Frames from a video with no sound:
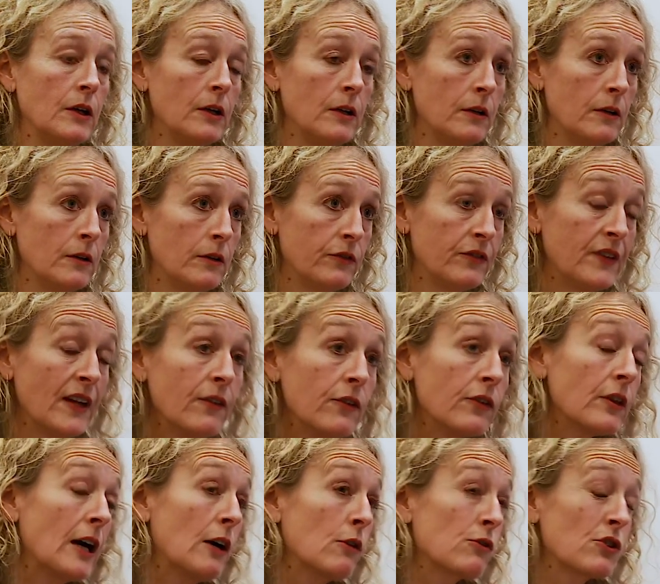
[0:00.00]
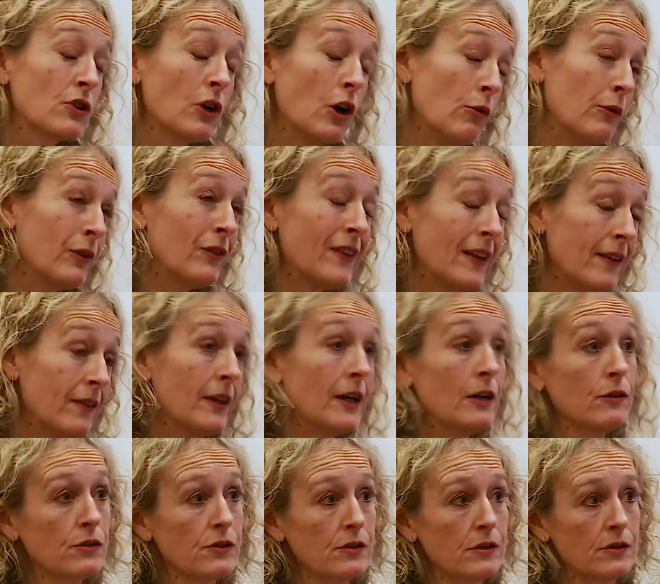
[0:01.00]
uh 10,000, over
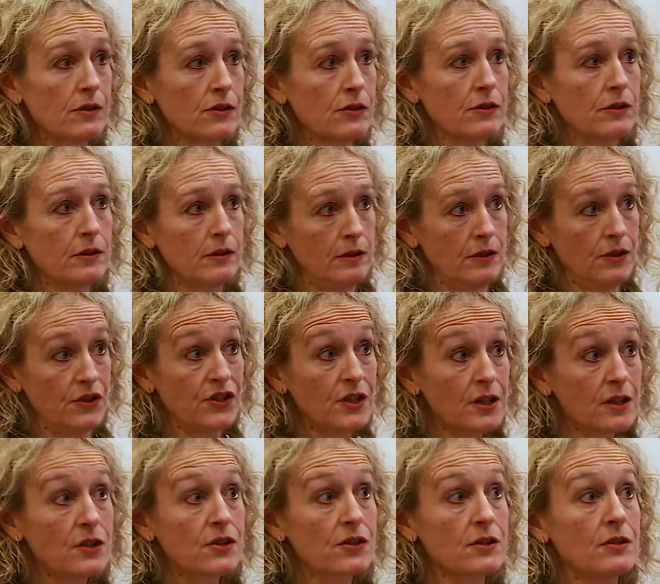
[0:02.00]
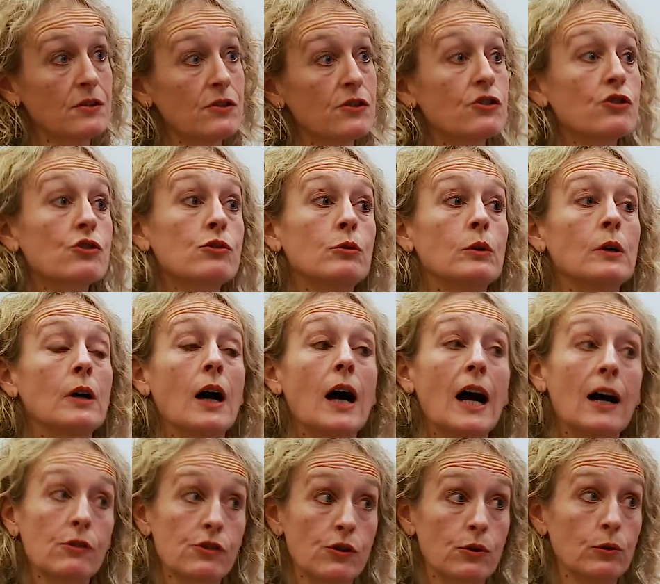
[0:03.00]
10,000 uh, citizens through a
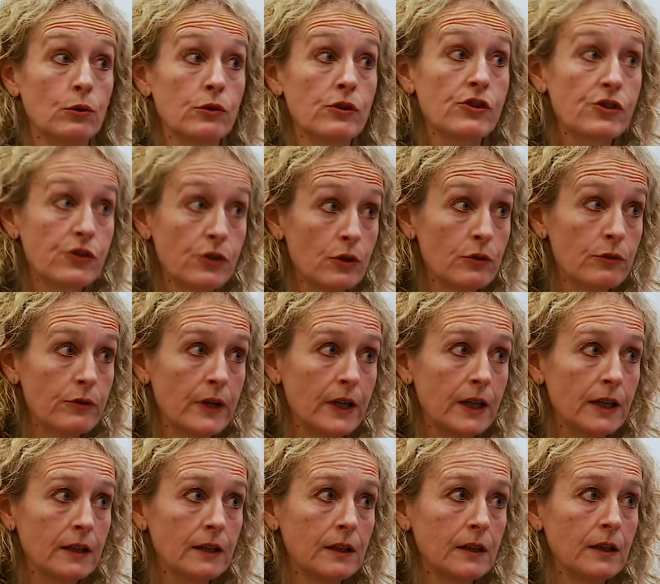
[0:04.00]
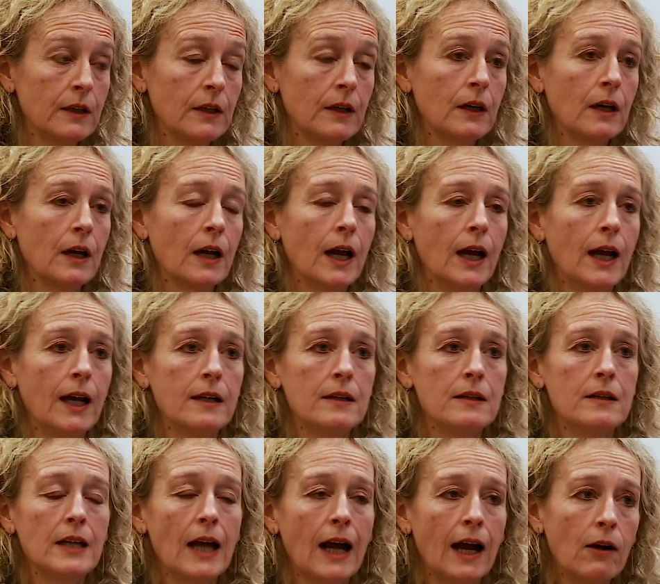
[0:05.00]
household survey.
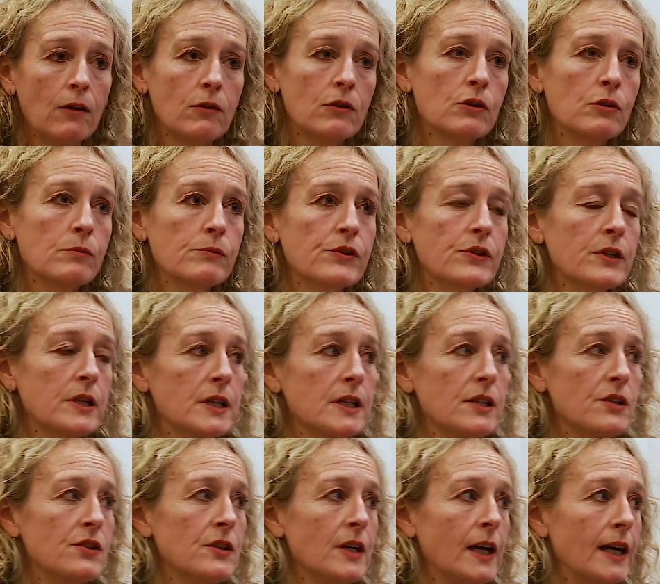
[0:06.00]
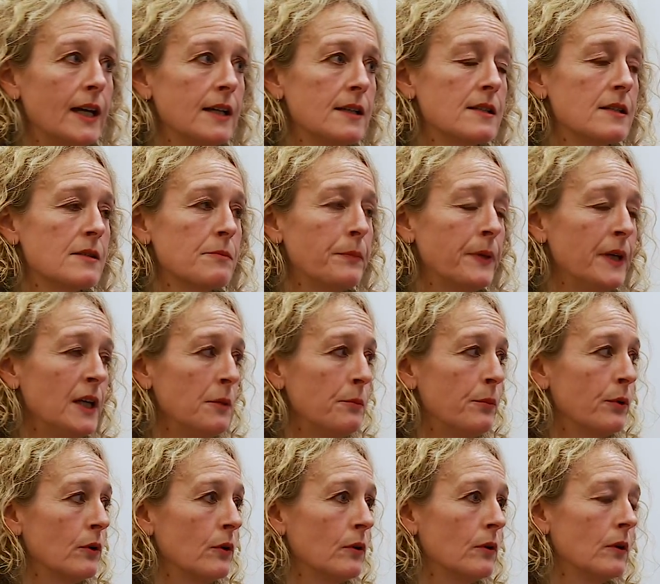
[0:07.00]
And the outcomes is that
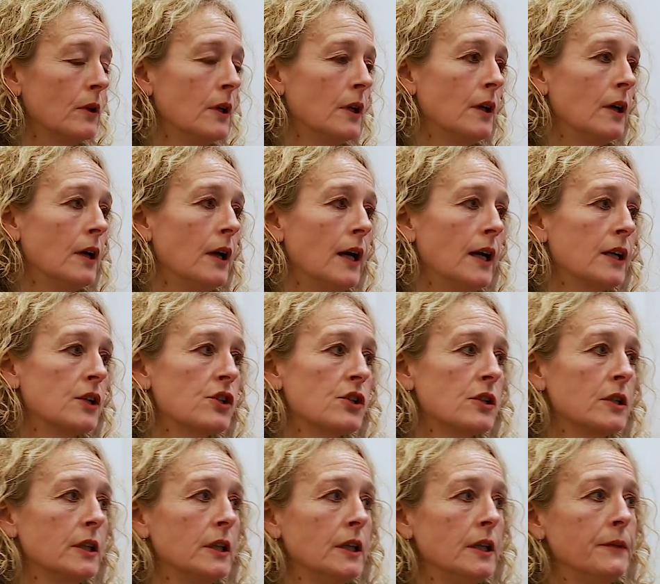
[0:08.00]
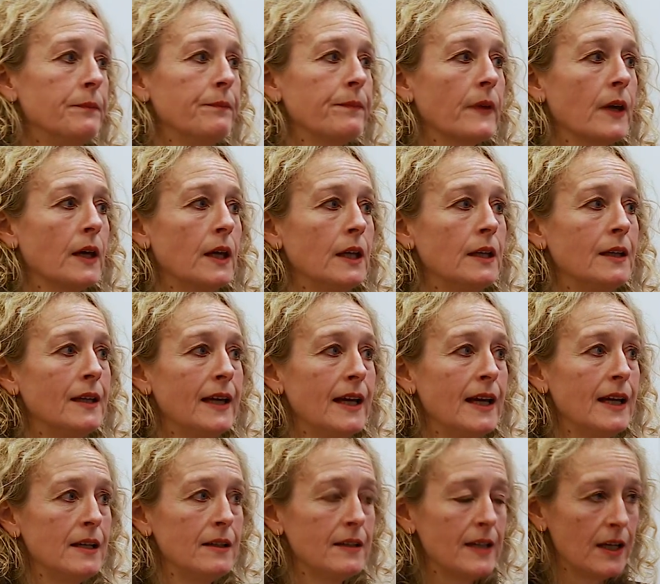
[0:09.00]
people actually
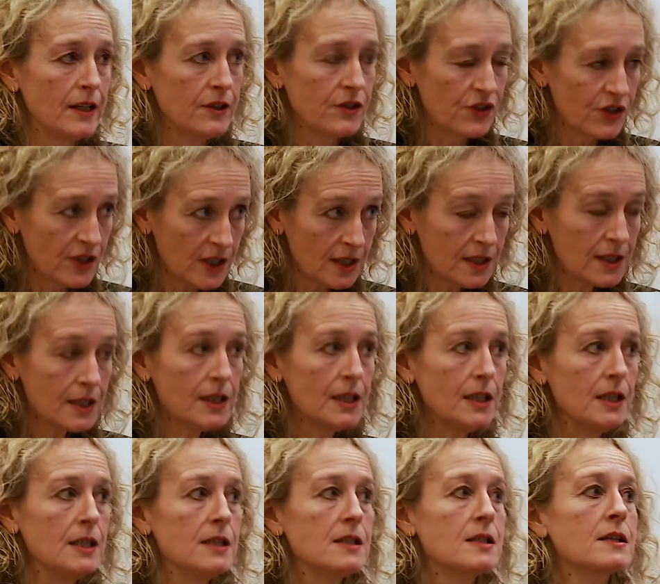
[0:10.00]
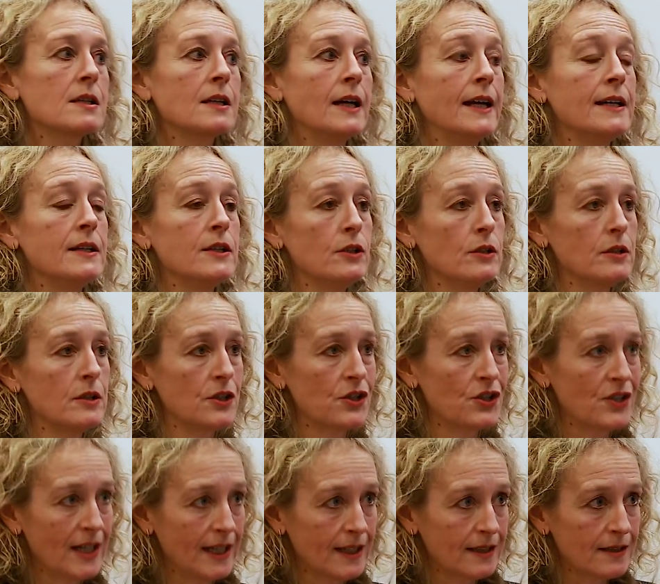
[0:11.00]
they, they see the need and they
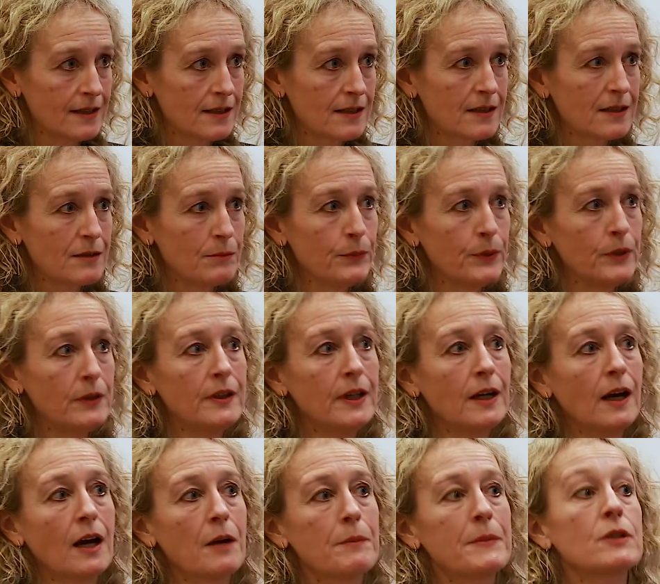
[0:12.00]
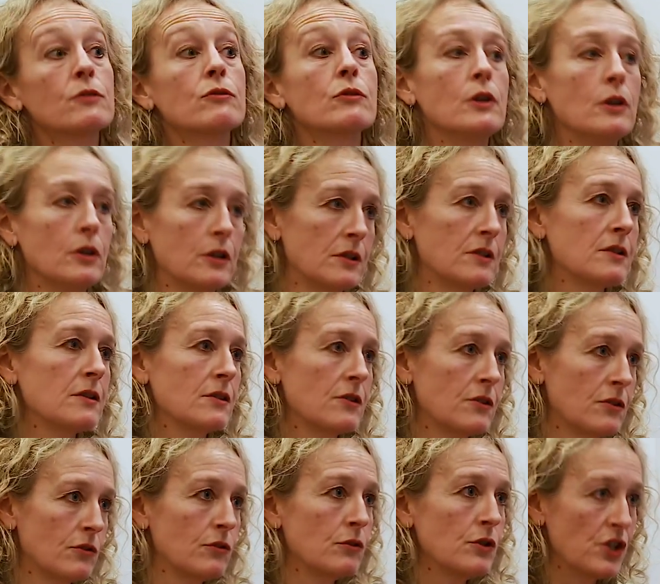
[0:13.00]
understand, but they are a bit reluctant
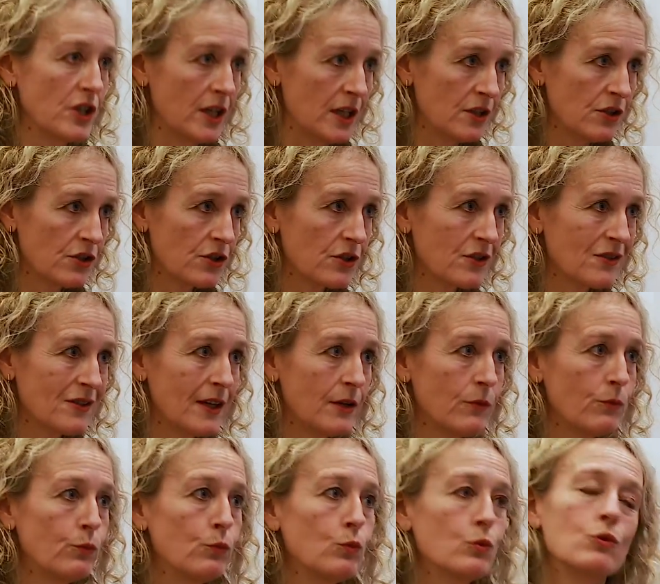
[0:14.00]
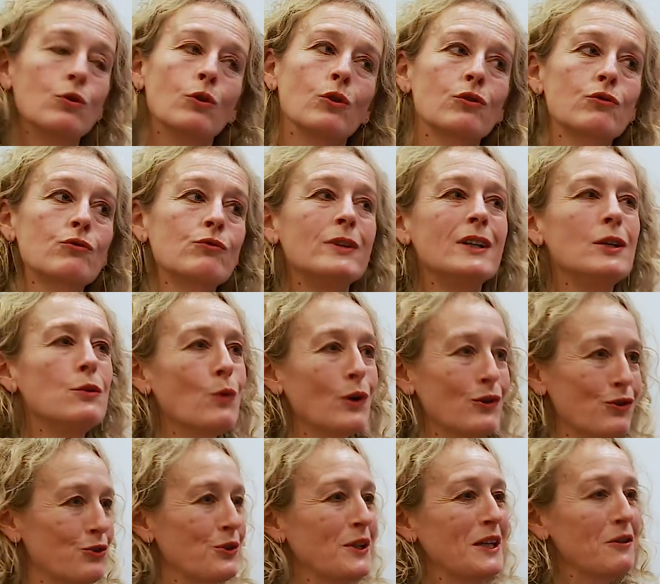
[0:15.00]
to change. They would not really
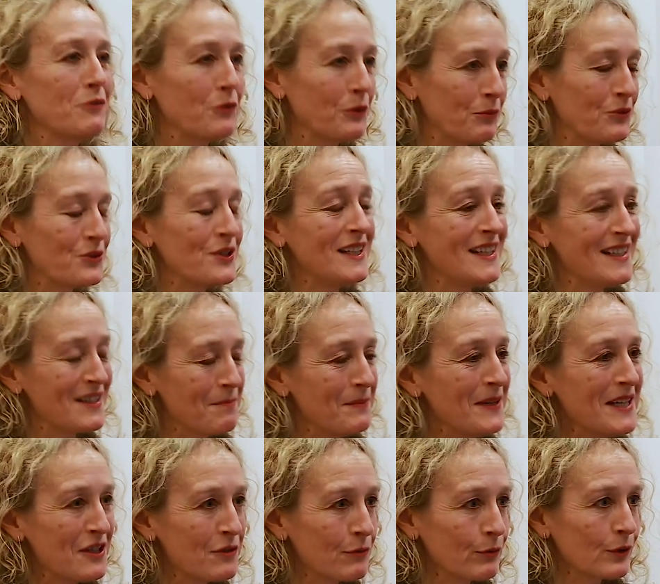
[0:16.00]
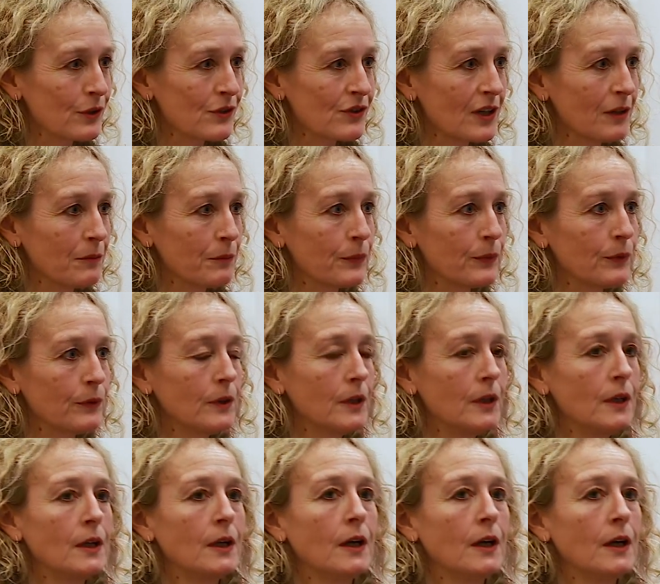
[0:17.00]
want to give up to eat meat, for example.